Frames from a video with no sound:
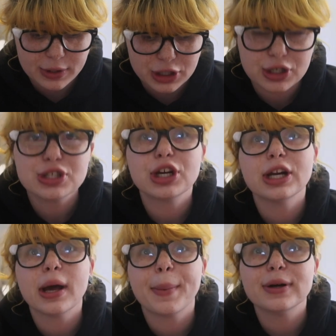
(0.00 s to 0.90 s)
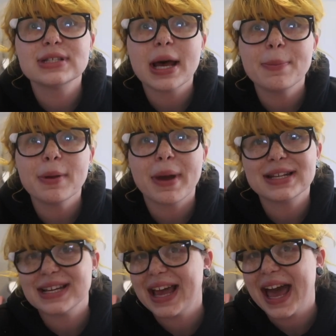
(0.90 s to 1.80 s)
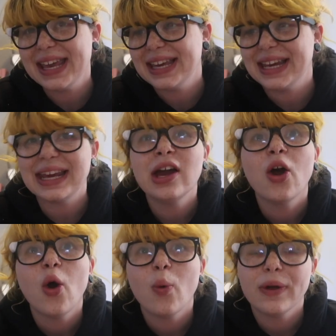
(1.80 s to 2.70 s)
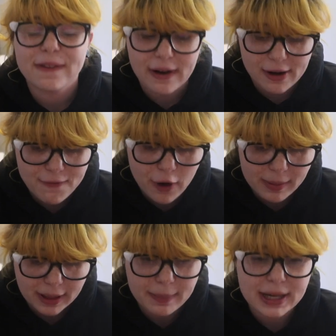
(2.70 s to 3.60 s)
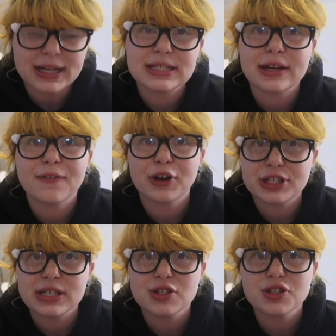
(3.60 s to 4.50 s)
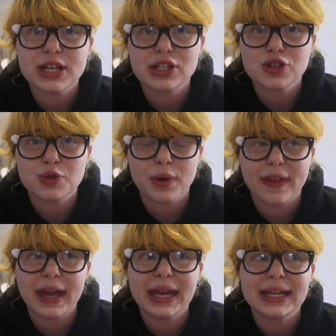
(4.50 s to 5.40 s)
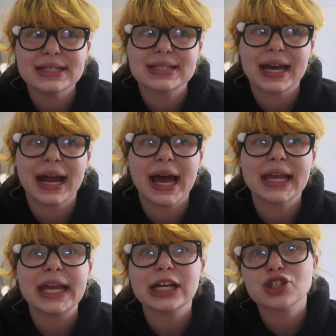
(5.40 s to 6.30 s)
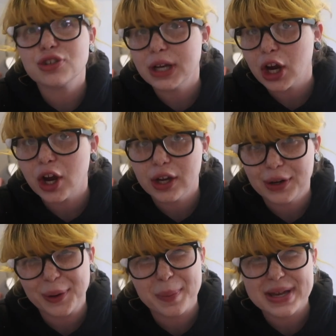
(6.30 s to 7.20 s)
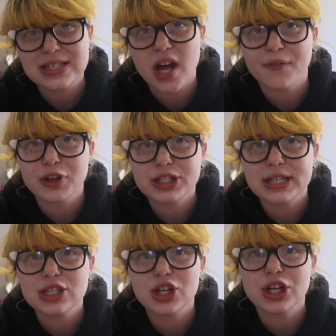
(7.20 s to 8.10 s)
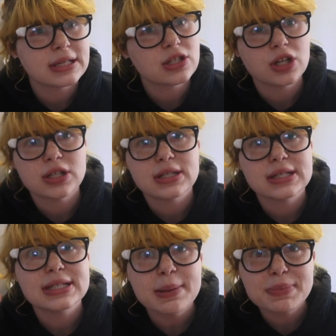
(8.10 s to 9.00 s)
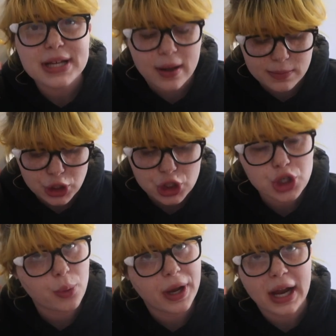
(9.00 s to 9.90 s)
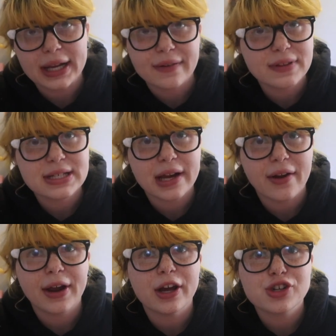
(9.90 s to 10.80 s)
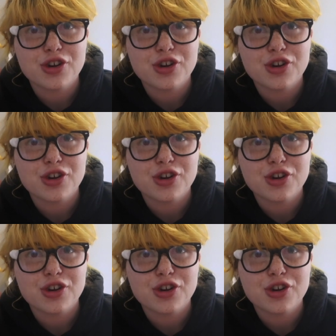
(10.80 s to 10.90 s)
was concerned about supplementing, hi kitty, with dairy formula because of her sister's issues with it, and he said I can't treat her, you know, based off her sister's symptoms, so we got to give the dairy a